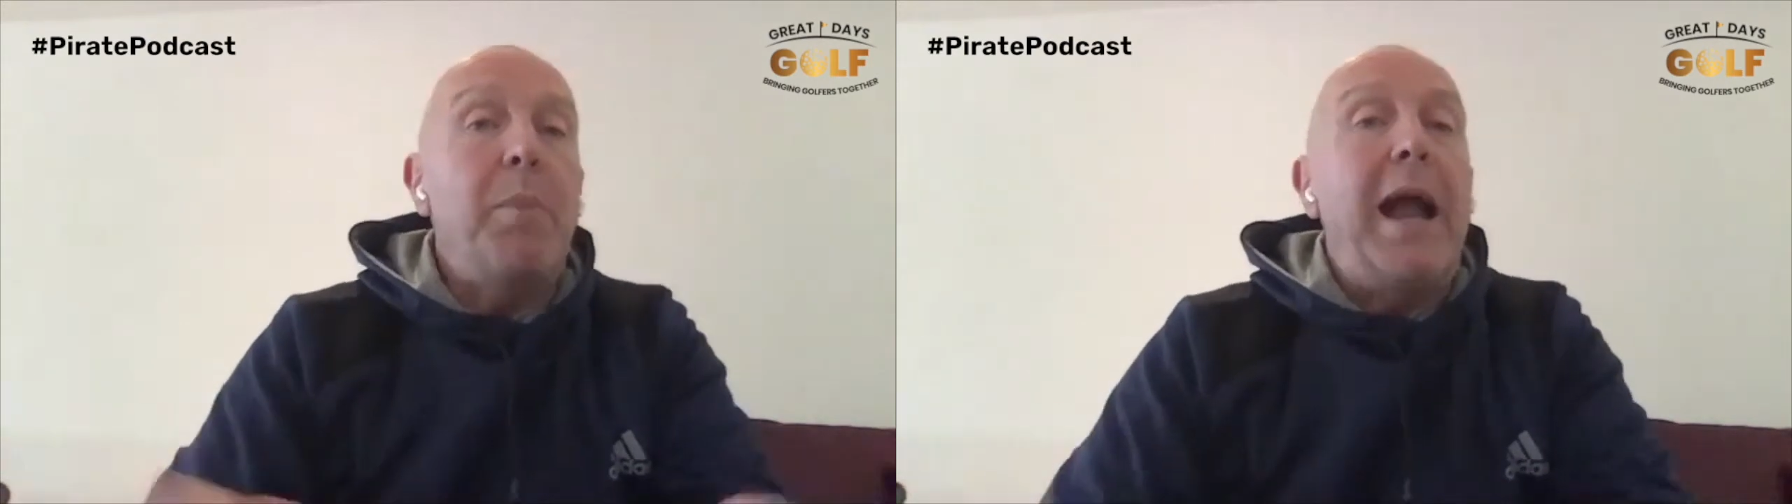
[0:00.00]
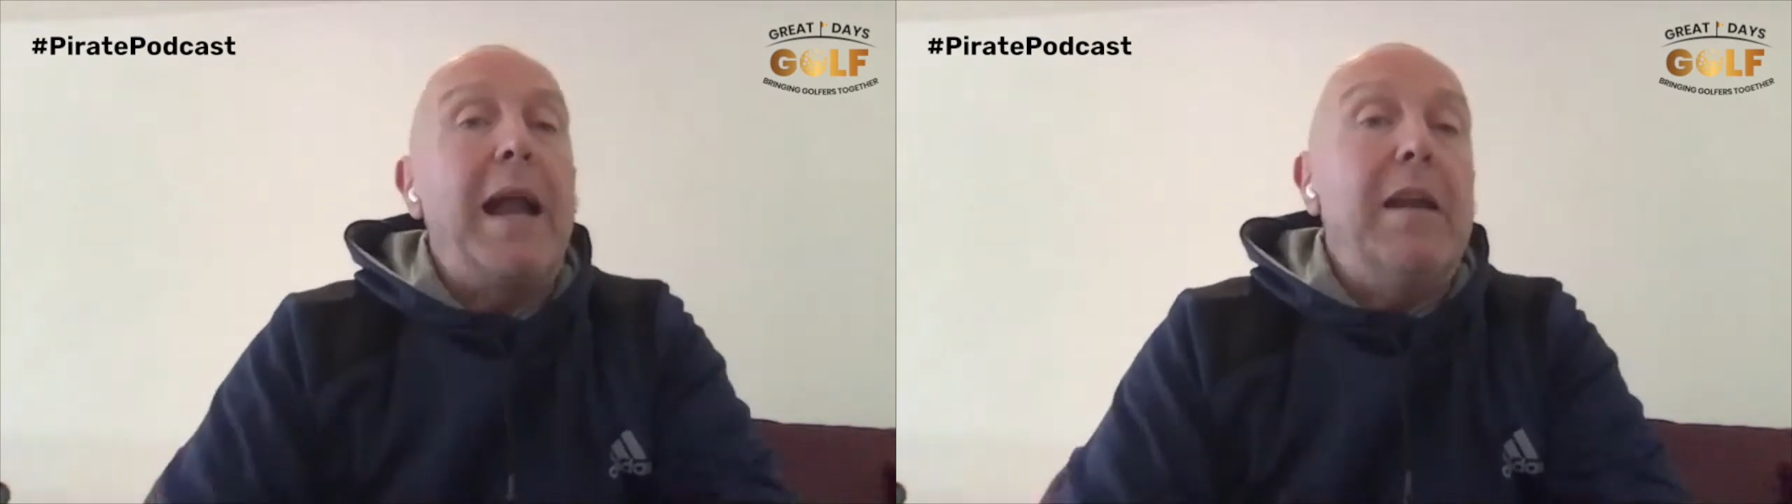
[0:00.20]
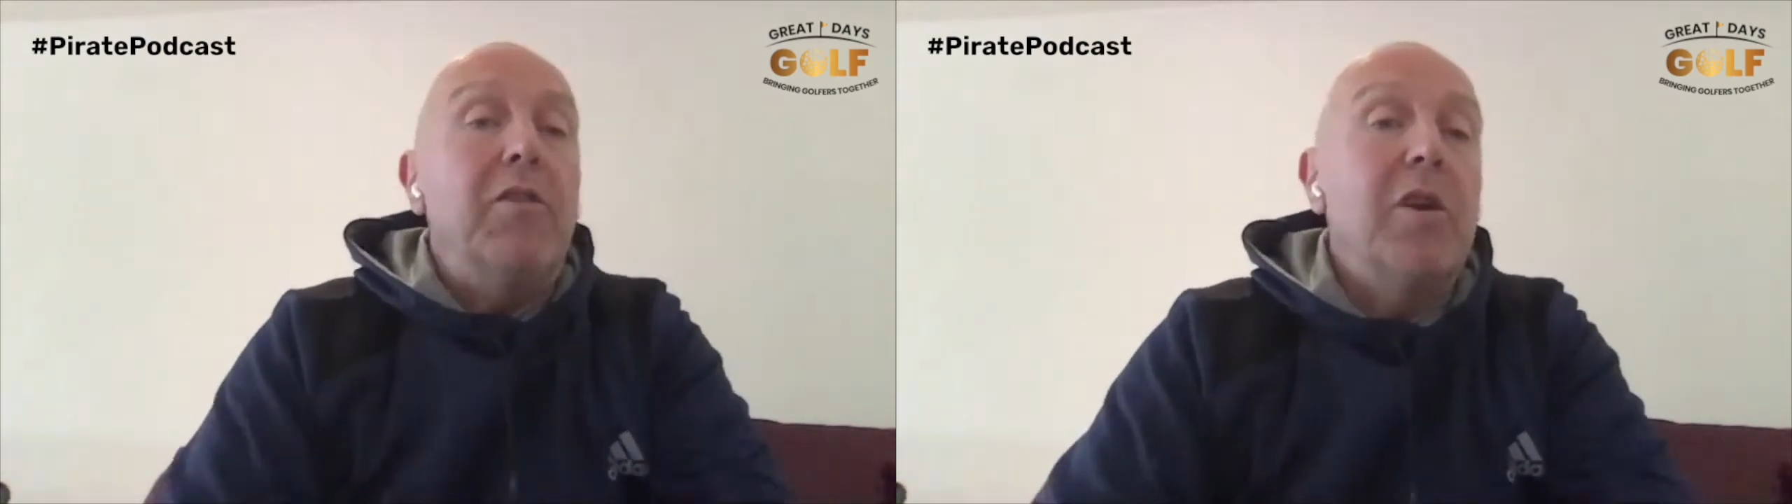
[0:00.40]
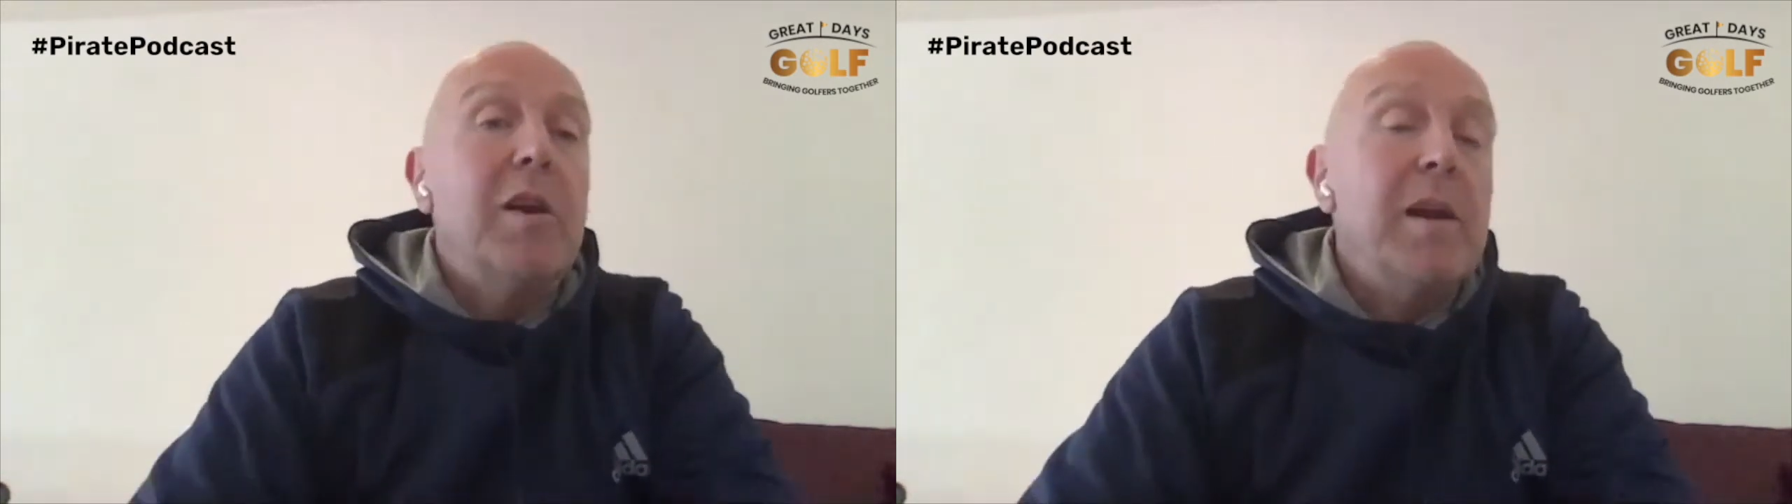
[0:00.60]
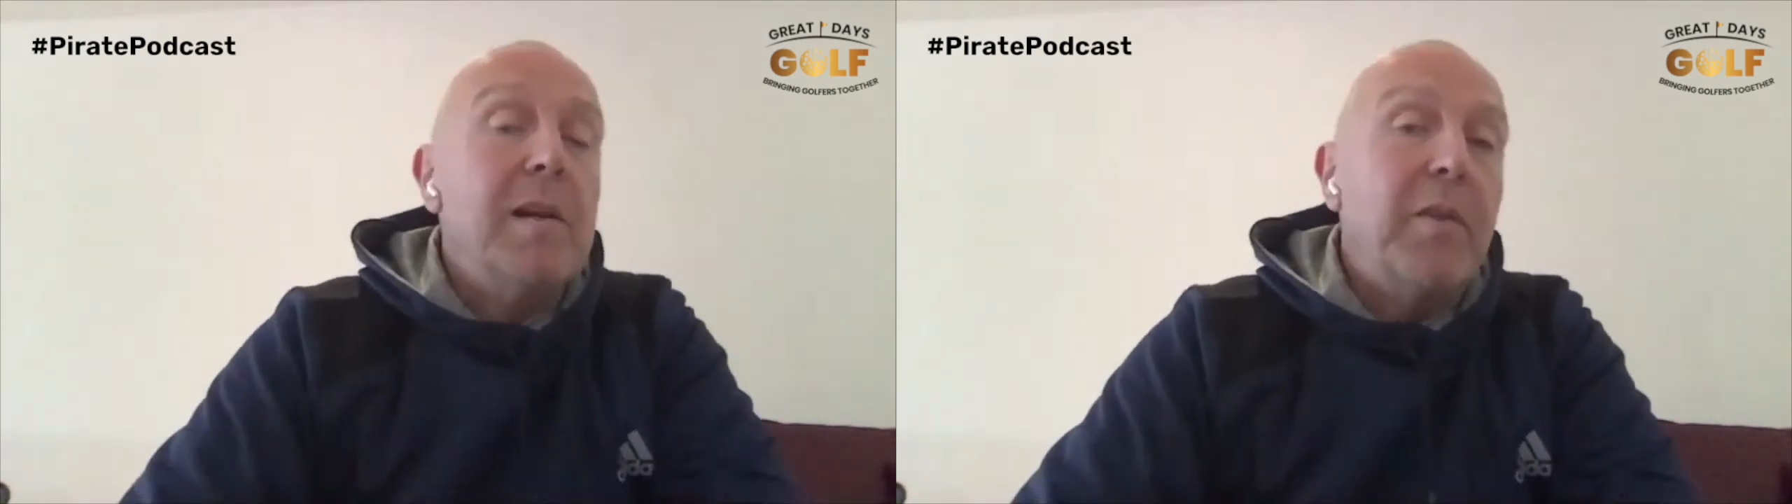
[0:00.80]
package
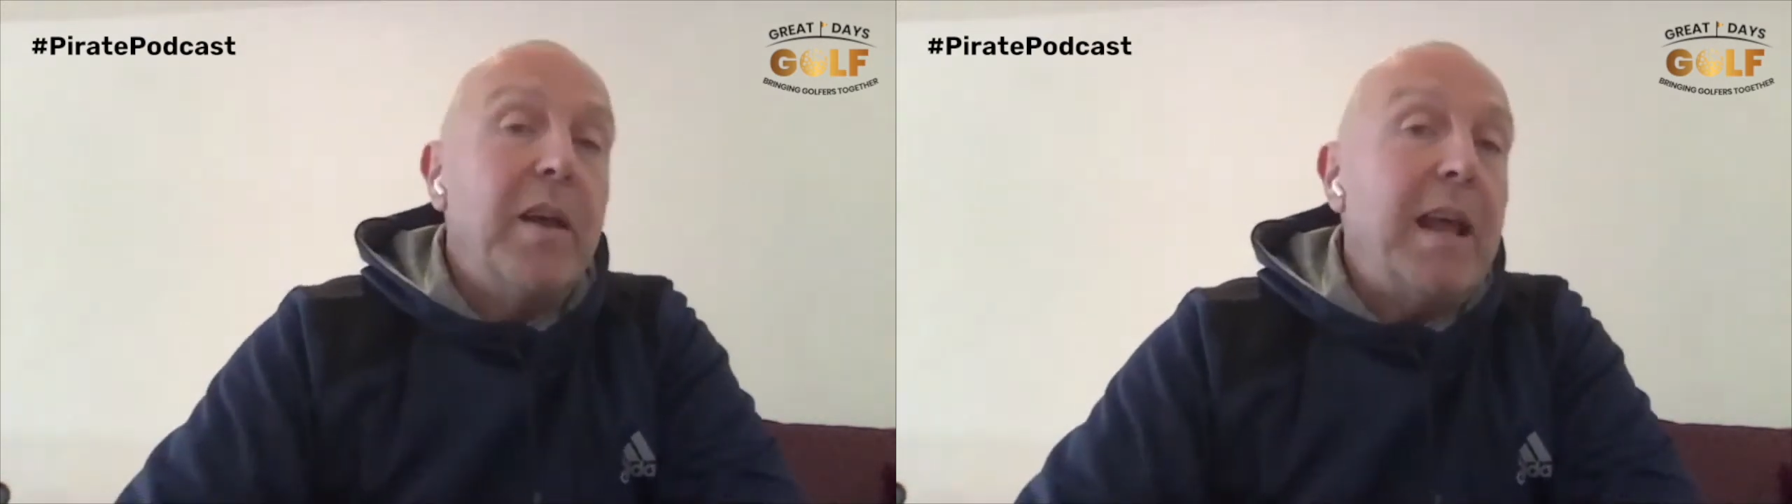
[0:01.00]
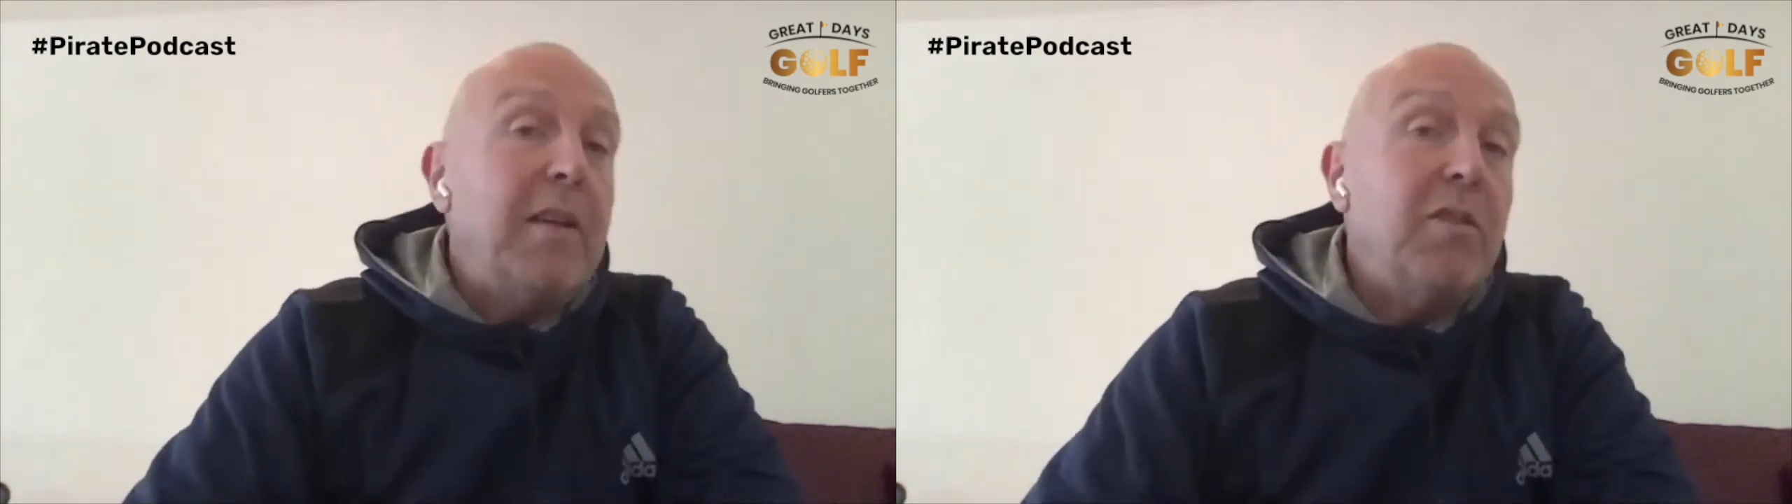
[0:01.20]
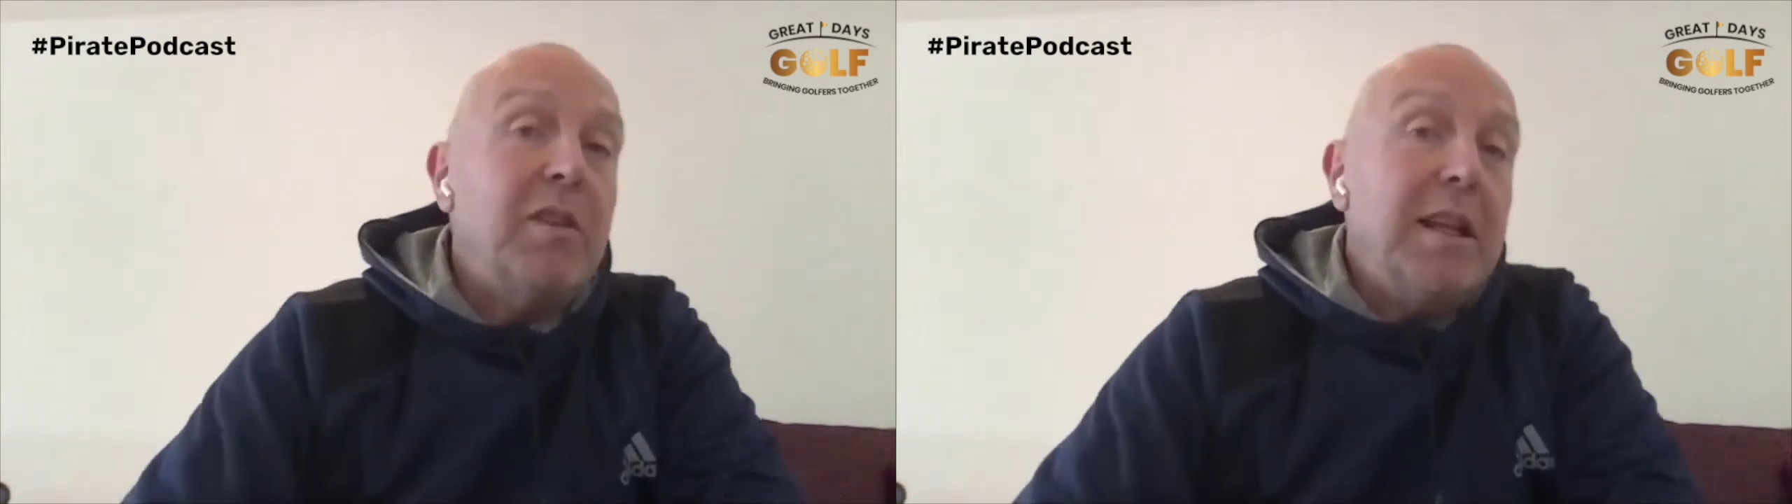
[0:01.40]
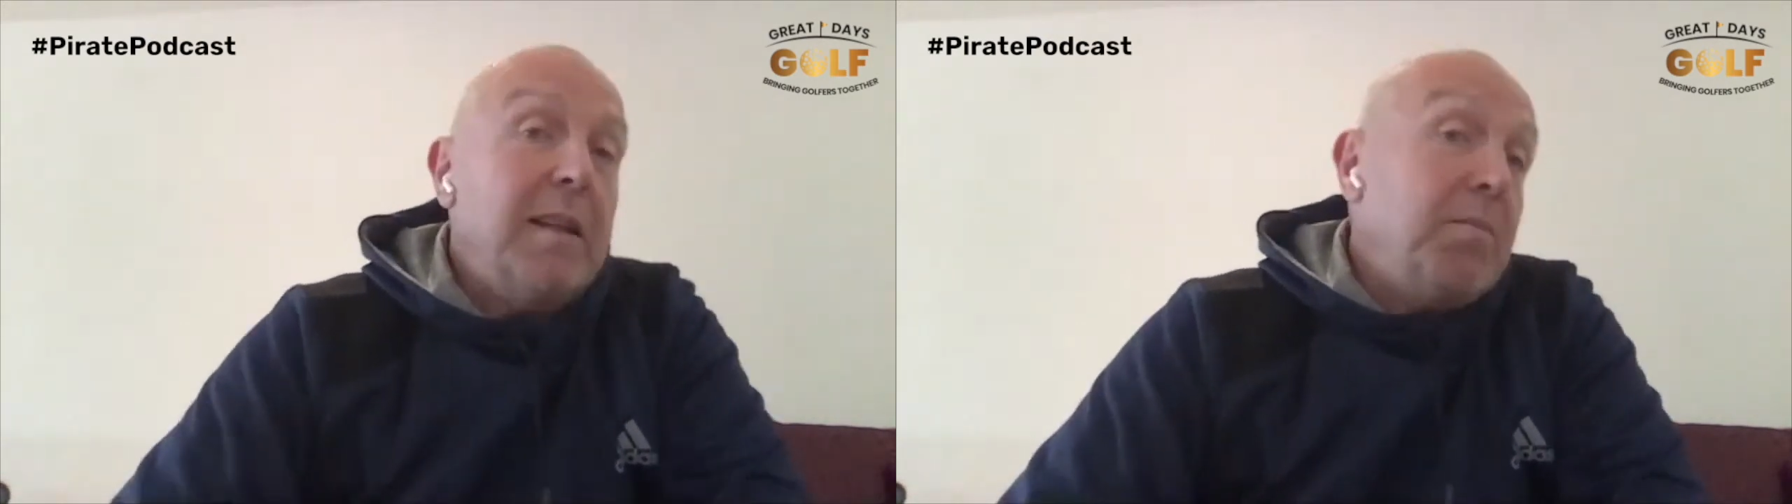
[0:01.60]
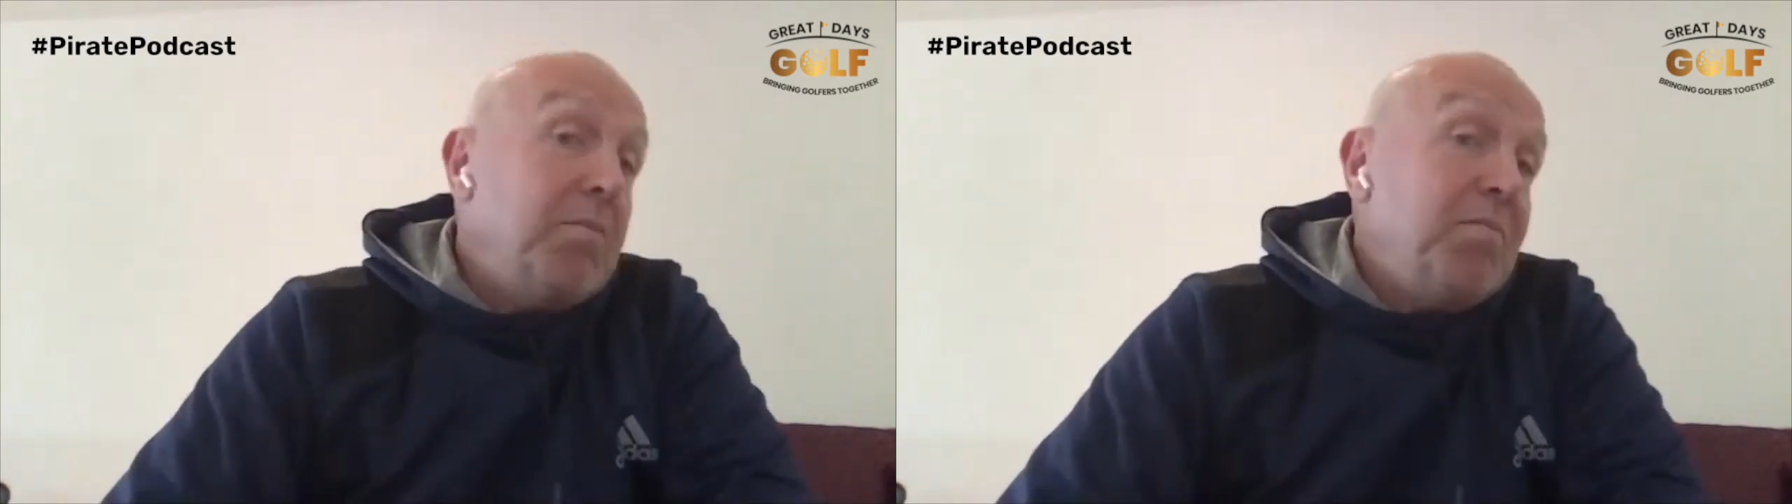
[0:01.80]
and that's like